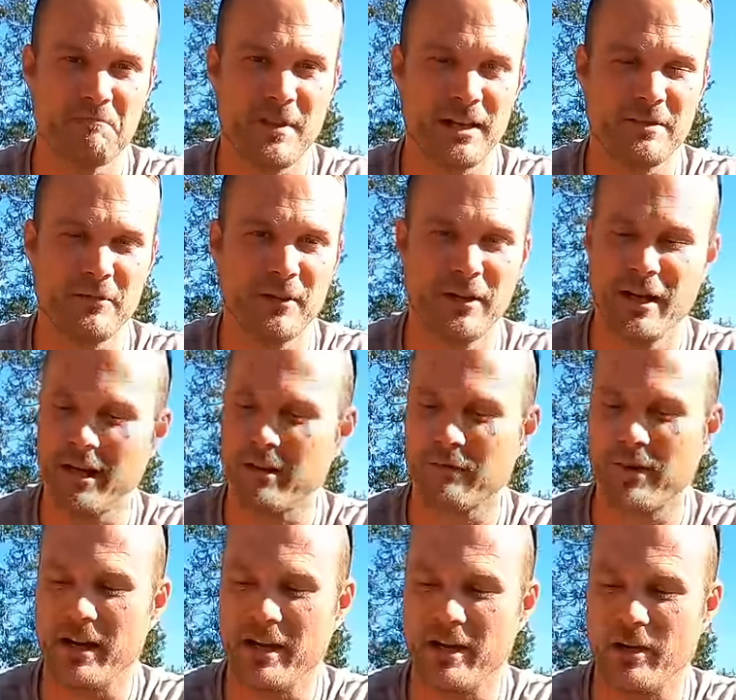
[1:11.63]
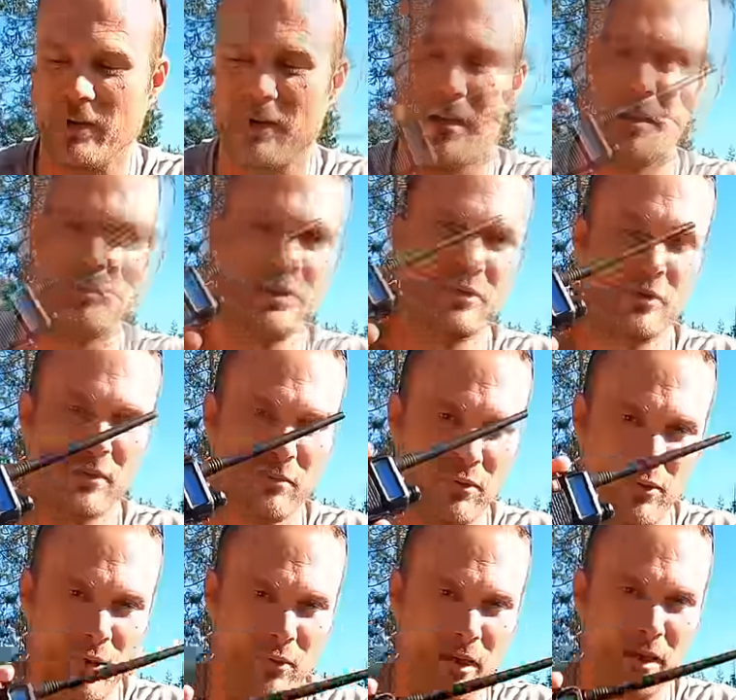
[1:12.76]
That's for another video. But you can
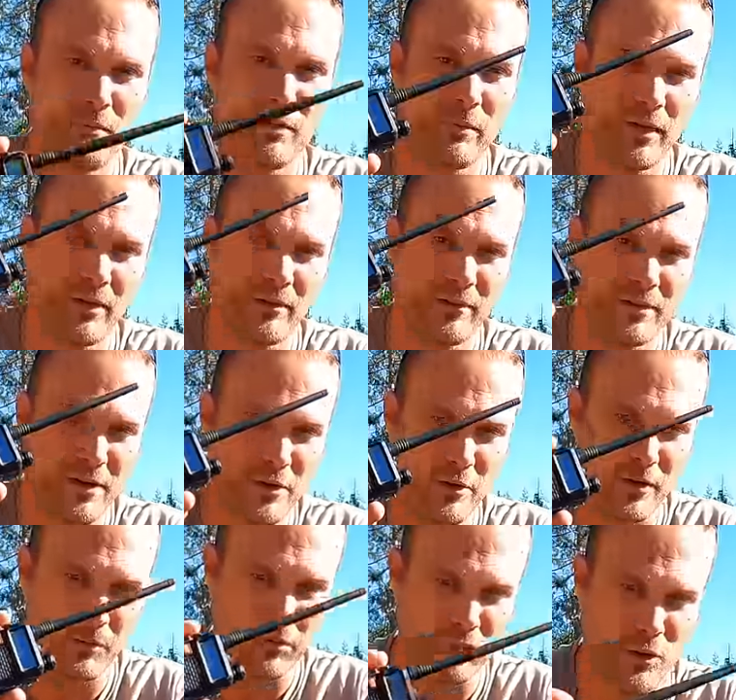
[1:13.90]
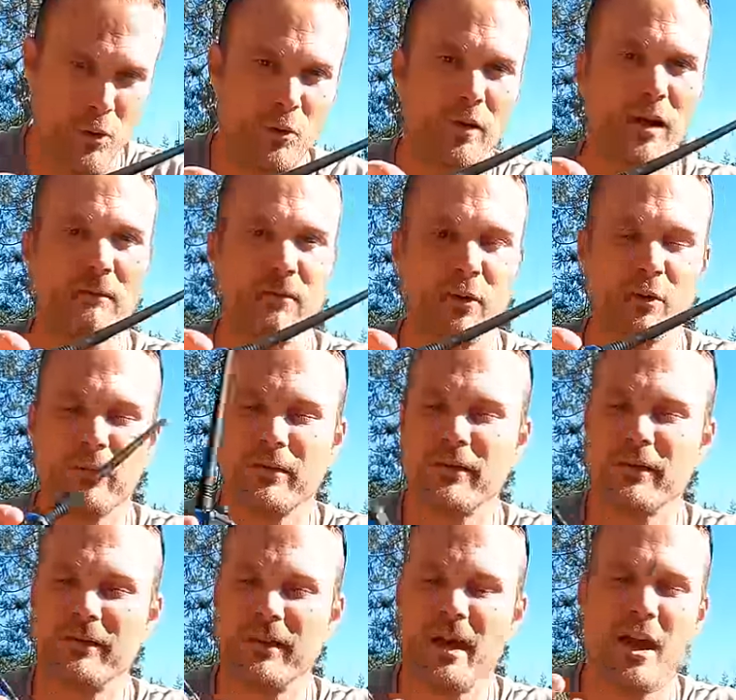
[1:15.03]
program repeaters and you can program
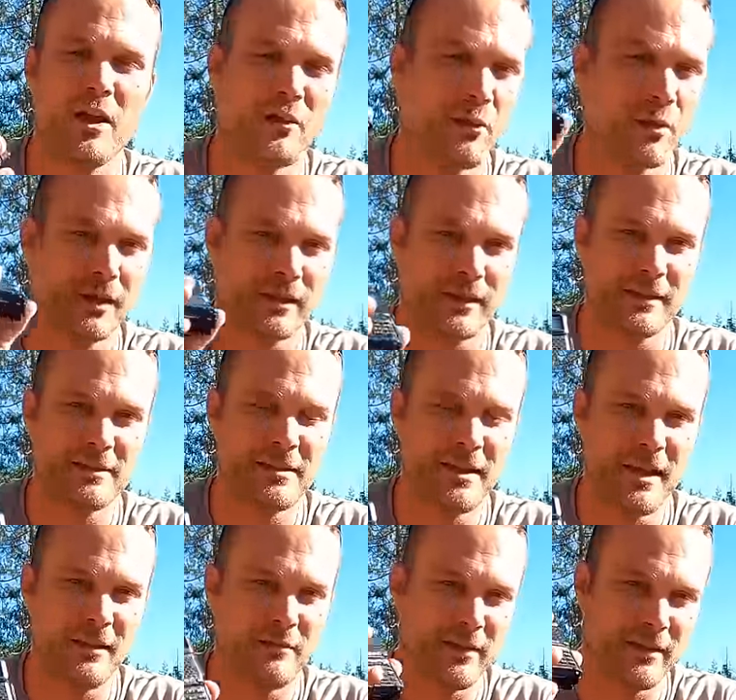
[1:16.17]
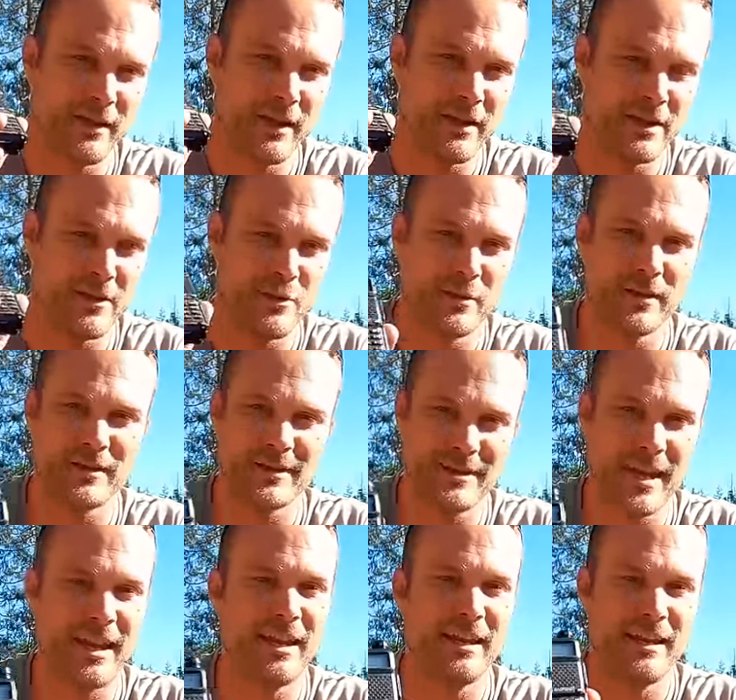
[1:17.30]
frequencies. You can listen to everything and you can
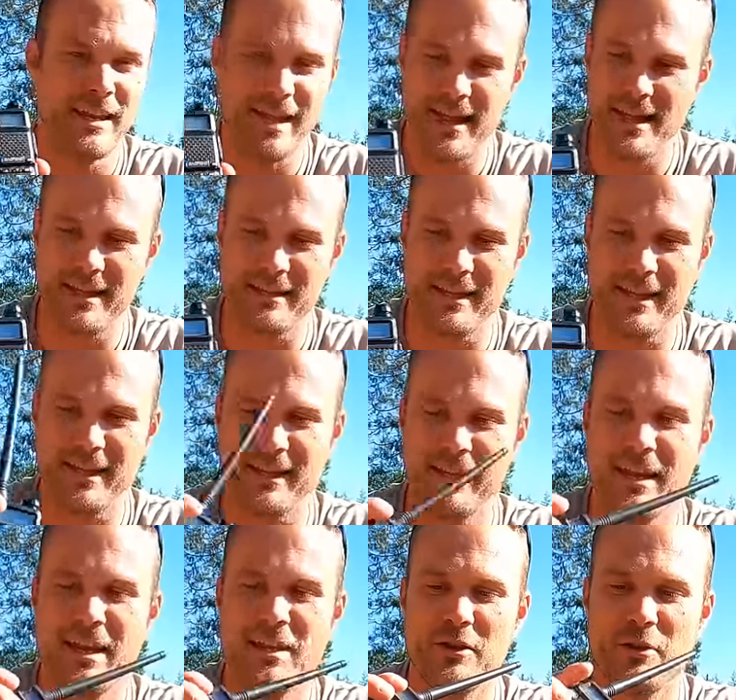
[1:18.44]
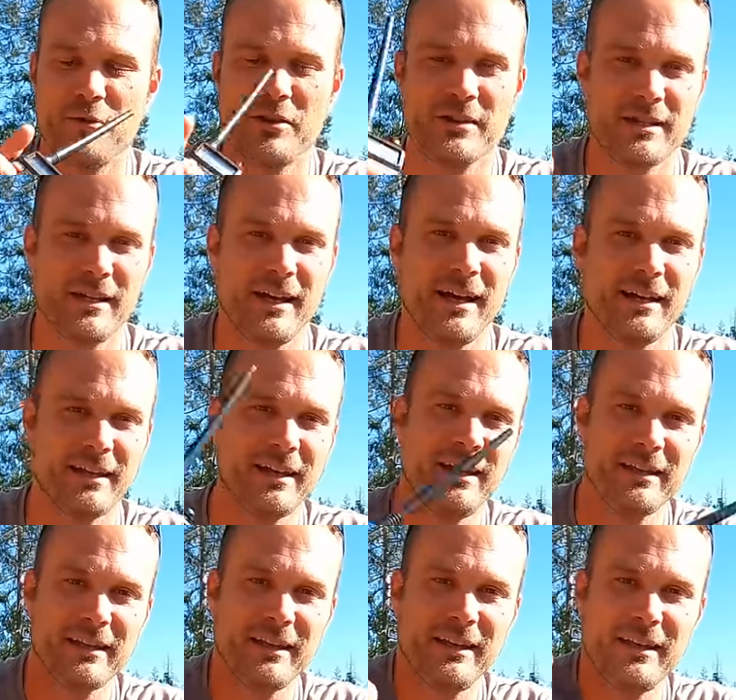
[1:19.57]
scan anything. You just cannot
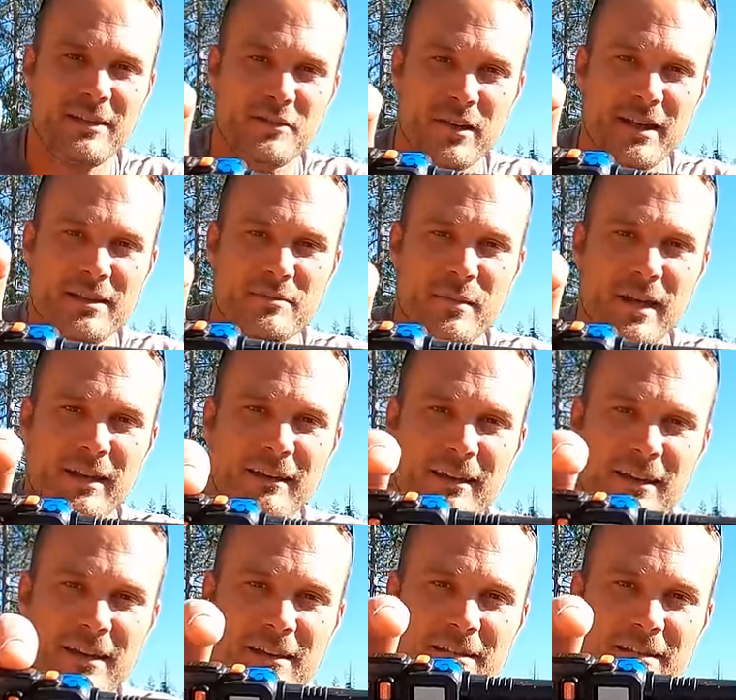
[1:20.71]
legally transmit.